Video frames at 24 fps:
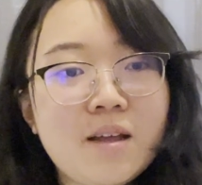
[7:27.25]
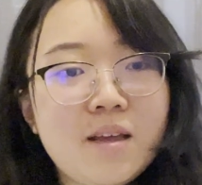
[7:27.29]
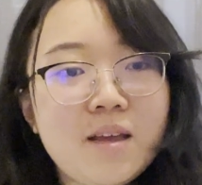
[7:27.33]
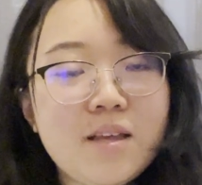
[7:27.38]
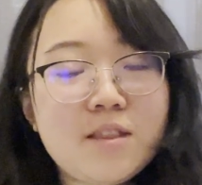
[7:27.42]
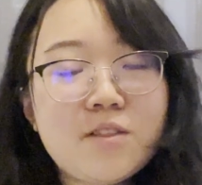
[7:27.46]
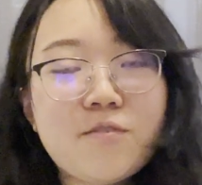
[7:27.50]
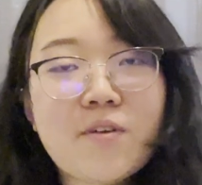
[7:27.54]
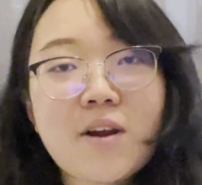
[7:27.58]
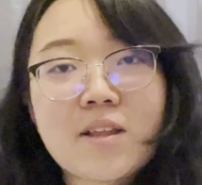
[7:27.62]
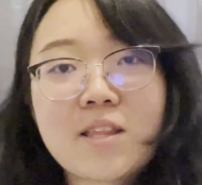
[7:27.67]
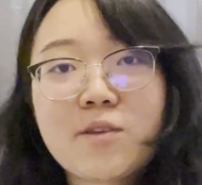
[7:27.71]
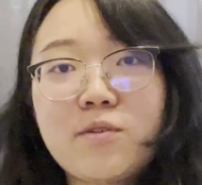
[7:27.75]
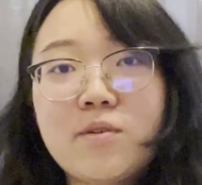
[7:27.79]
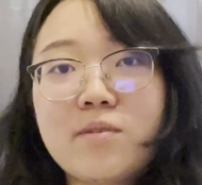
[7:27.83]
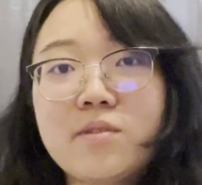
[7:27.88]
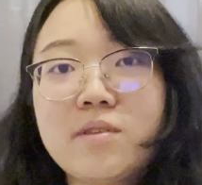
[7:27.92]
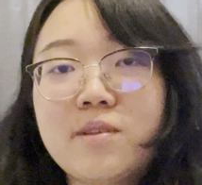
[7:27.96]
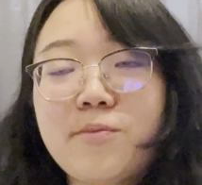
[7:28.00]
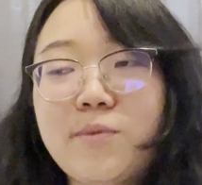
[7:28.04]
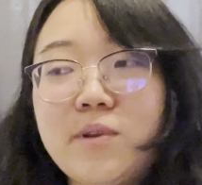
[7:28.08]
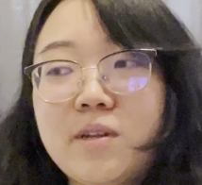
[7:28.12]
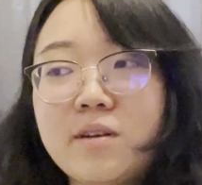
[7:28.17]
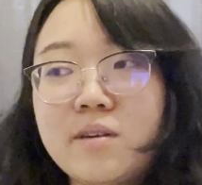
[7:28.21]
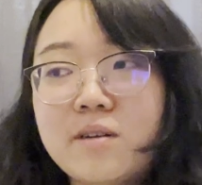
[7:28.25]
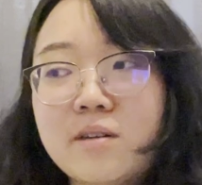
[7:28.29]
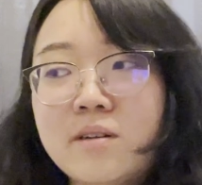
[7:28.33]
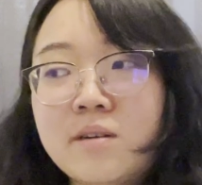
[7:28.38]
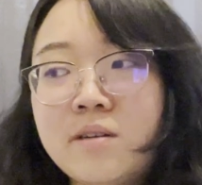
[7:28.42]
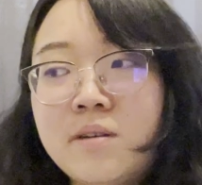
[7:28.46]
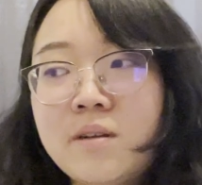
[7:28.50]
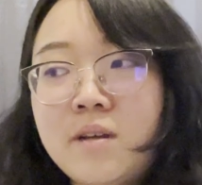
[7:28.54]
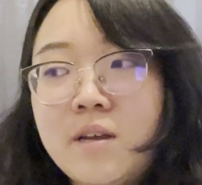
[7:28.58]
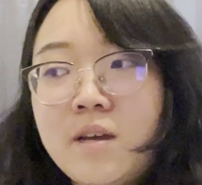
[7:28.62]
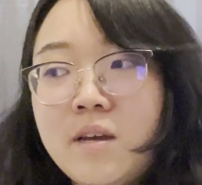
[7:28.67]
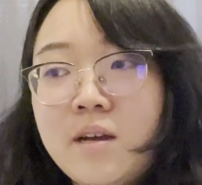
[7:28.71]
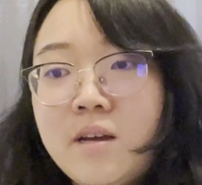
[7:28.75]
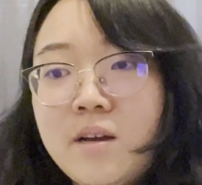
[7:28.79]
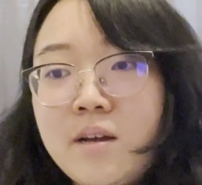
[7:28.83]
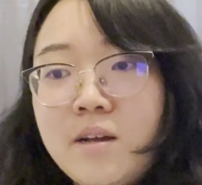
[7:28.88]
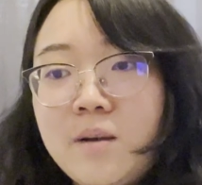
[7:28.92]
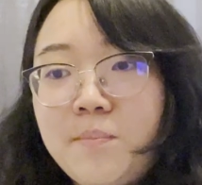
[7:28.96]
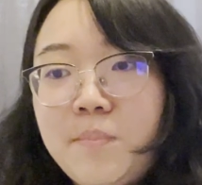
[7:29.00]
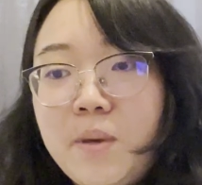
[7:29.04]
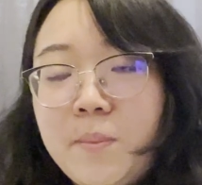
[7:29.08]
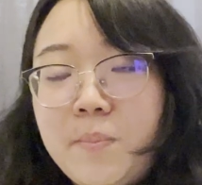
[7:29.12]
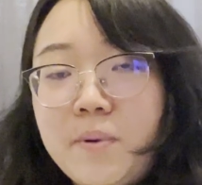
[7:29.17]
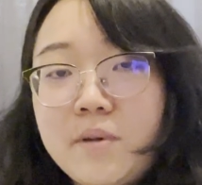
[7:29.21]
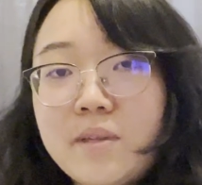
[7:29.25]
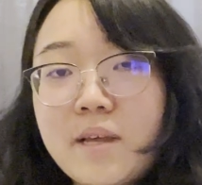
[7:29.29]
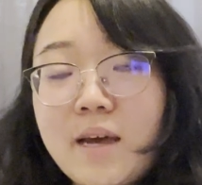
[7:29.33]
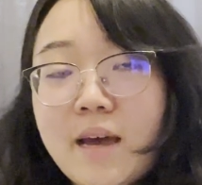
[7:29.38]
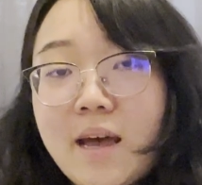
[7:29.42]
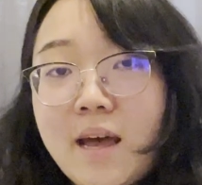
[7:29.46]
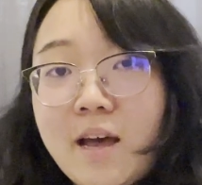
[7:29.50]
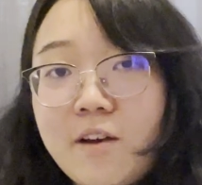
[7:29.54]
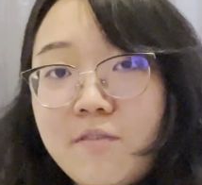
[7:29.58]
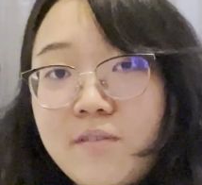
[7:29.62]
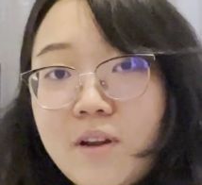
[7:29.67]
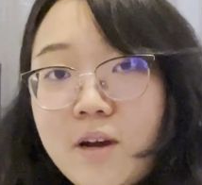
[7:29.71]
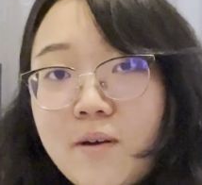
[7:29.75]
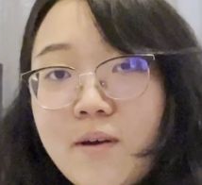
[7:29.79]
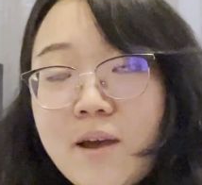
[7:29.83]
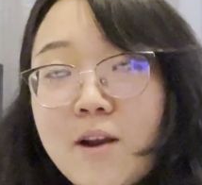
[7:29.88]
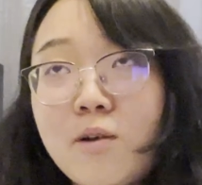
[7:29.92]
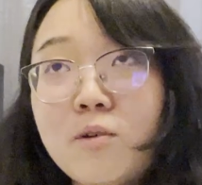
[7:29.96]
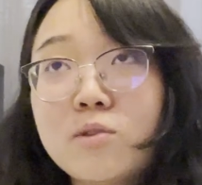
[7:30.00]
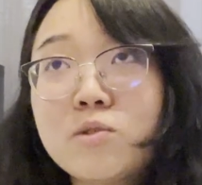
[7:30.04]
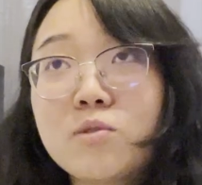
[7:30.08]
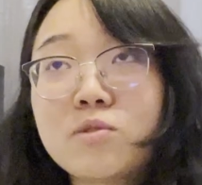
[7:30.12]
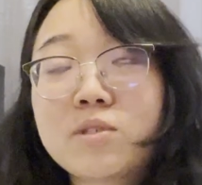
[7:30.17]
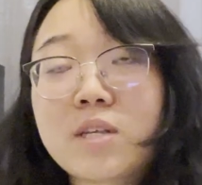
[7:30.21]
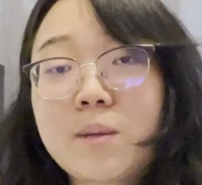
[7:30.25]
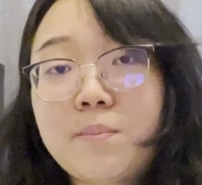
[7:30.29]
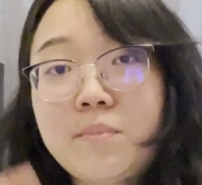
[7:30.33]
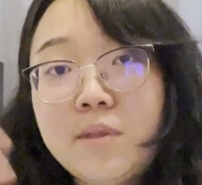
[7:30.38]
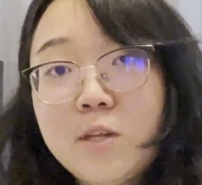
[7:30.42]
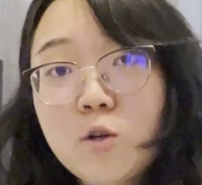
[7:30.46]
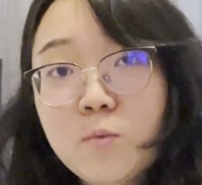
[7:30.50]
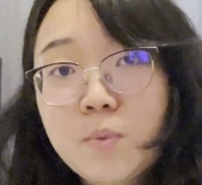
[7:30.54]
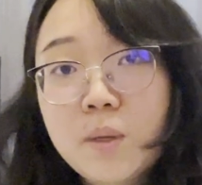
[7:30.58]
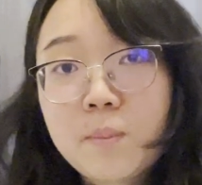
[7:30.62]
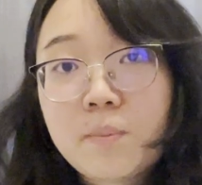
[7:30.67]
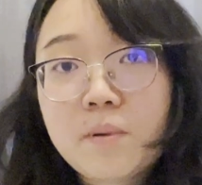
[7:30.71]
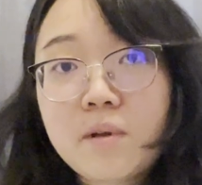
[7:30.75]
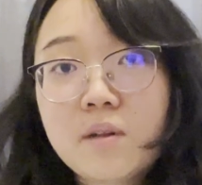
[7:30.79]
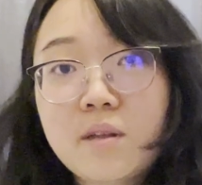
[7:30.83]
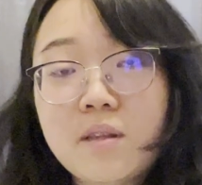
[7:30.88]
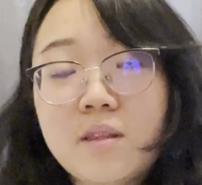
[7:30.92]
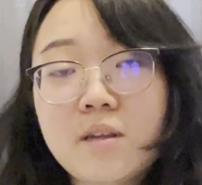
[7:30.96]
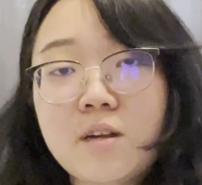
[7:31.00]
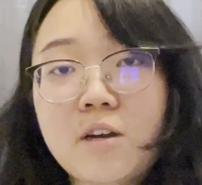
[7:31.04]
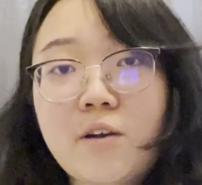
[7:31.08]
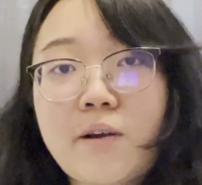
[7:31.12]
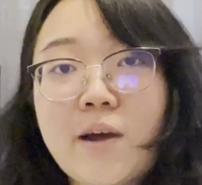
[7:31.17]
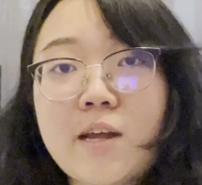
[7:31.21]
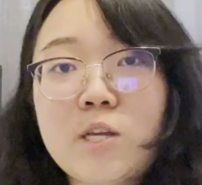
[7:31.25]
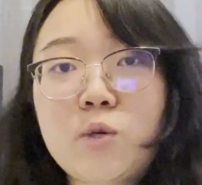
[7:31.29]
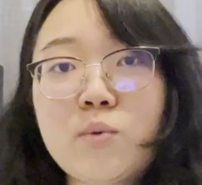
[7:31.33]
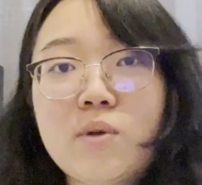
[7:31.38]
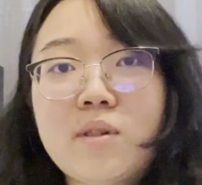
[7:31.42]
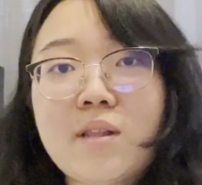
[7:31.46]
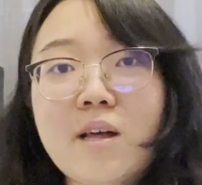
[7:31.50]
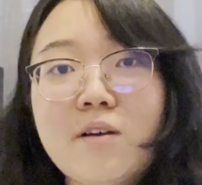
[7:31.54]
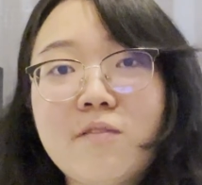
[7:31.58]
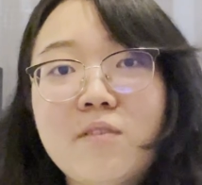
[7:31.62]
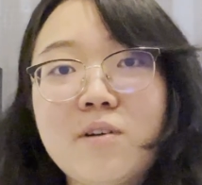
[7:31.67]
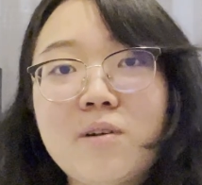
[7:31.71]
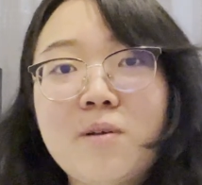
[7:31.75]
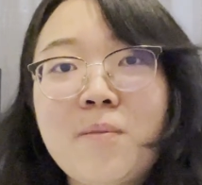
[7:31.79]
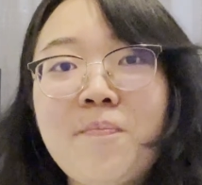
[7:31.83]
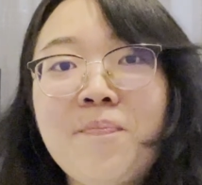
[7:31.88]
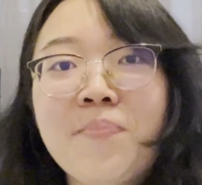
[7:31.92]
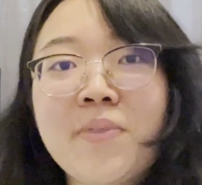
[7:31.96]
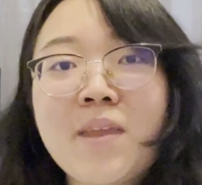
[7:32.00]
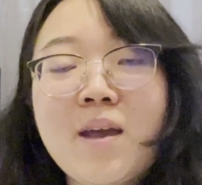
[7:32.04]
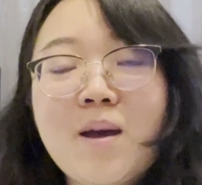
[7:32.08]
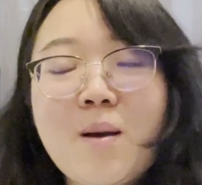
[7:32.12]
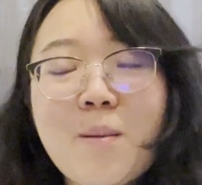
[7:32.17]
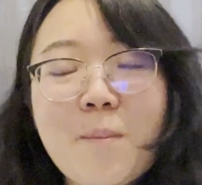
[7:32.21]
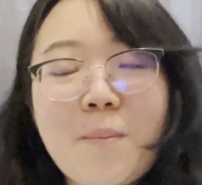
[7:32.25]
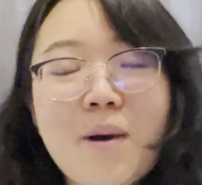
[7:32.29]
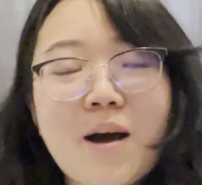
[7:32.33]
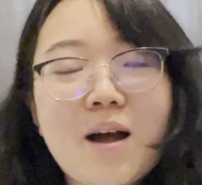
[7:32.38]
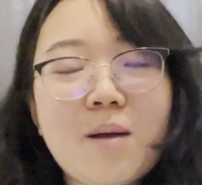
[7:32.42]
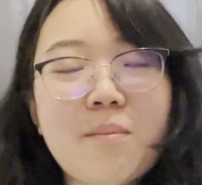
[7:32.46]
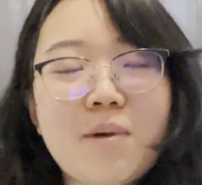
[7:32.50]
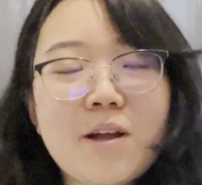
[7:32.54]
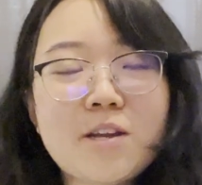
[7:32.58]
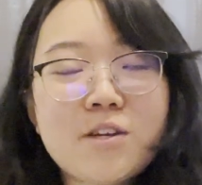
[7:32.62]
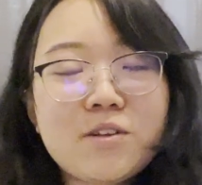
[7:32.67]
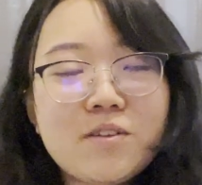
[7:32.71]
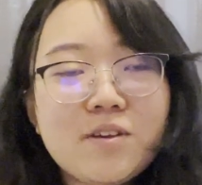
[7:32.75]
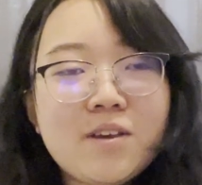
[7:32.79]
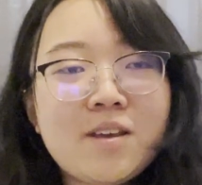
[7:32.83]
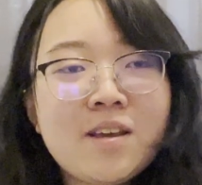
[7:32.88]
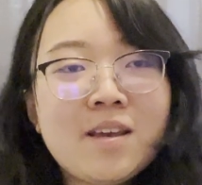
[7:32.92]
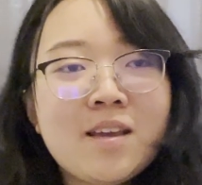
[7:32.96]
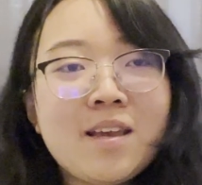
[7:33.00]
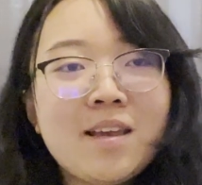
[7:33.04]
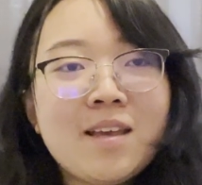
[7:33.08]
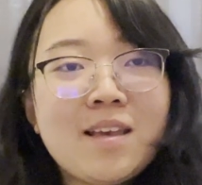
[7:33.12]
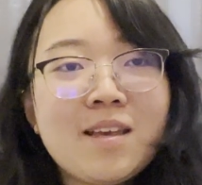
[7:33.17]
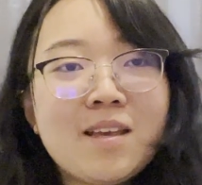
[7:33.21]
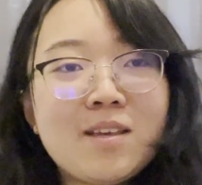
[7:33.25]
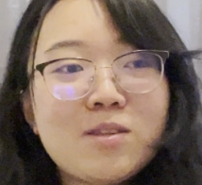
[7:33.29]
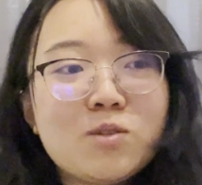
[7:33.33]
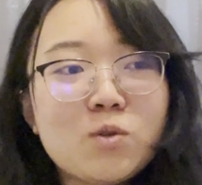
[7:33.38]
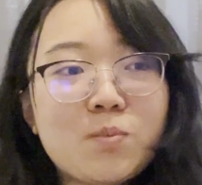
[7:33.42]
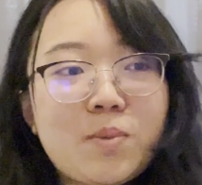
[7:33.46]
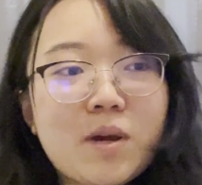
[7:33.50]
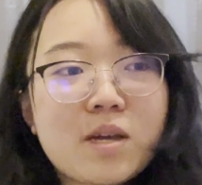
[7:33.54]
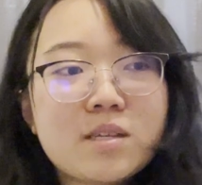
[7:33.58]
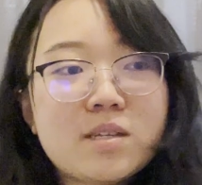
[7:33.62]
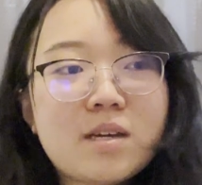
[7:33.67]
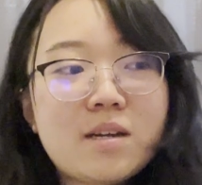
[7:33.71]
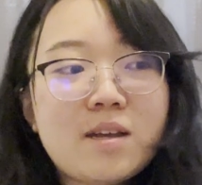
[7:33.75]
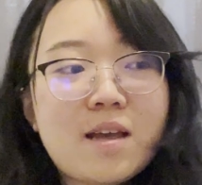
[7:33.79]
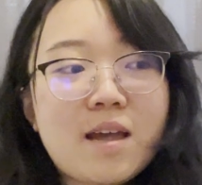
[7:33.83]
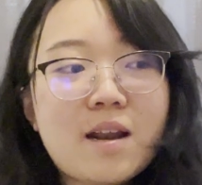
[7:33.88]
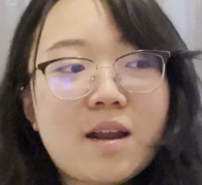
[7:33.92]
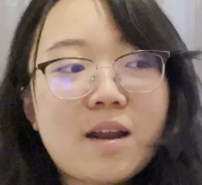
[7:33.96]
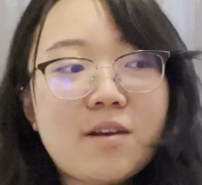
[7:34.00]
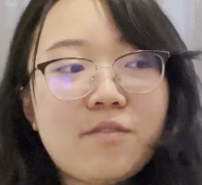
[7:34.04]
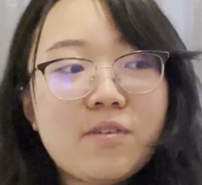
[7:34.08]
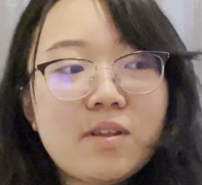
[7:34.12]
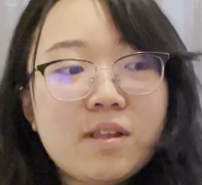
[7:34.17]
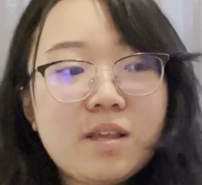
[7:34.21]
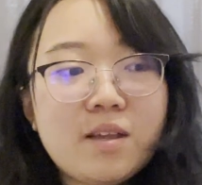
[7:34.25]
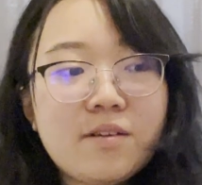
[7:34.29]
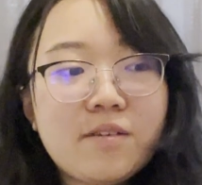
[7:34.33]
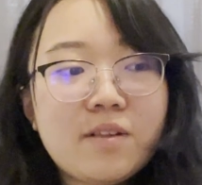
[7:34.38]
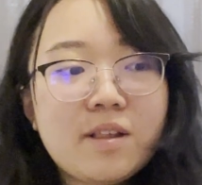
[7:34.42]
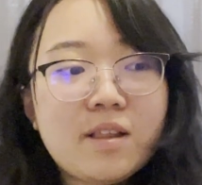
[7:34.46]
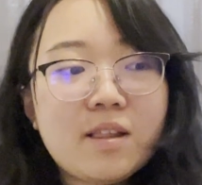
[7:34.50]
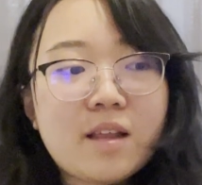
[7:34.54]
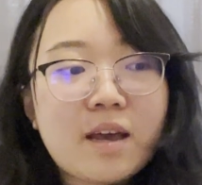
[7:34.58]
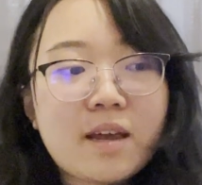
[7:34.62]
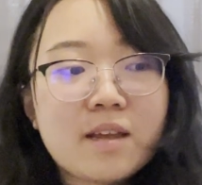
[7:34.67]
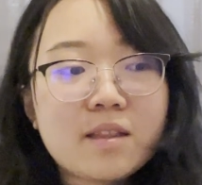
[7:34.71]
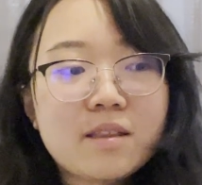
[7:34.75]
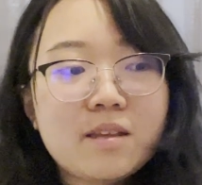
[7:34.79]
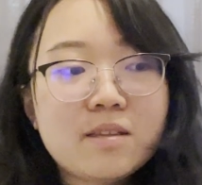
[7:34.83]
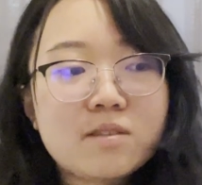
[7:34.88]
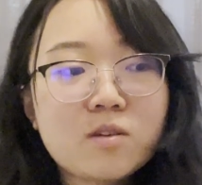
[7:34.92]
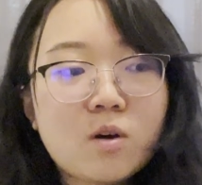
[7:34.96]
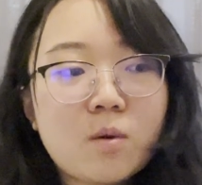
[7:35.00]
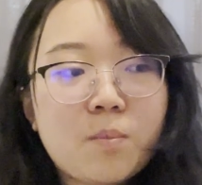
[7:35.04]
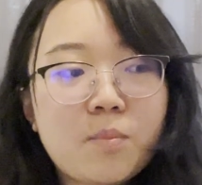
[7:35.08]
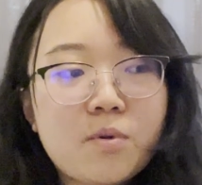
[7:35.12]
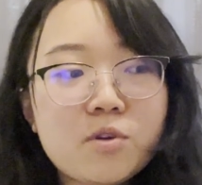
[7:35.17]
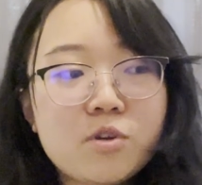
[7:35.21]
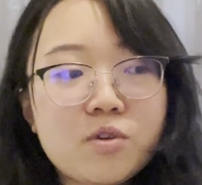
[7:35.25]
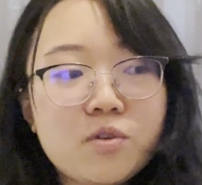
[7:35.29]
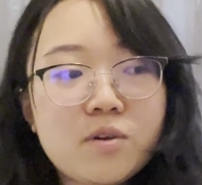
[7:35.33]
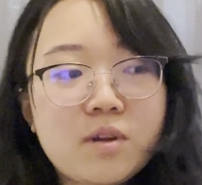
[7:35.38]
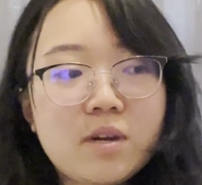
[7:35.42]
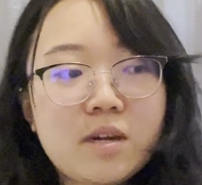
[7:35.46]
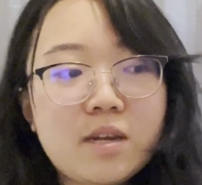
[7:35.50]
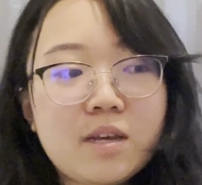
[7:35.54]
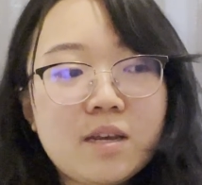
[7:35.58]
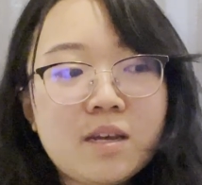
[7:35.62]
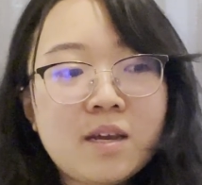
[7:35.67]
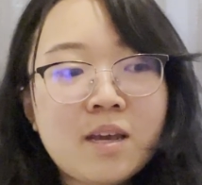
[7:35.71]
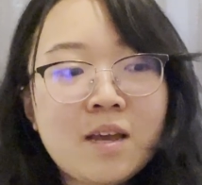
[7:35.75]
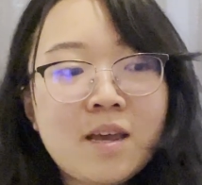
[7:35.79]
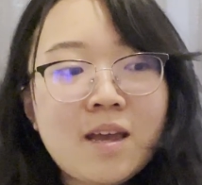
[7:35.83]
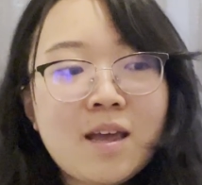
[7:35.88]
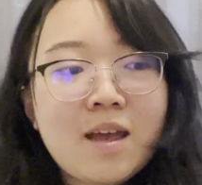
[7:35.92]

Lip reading: interacting with the people that I have now and also some new people in the graduate level. But I'm actually super excited and I really, really like this opportunity.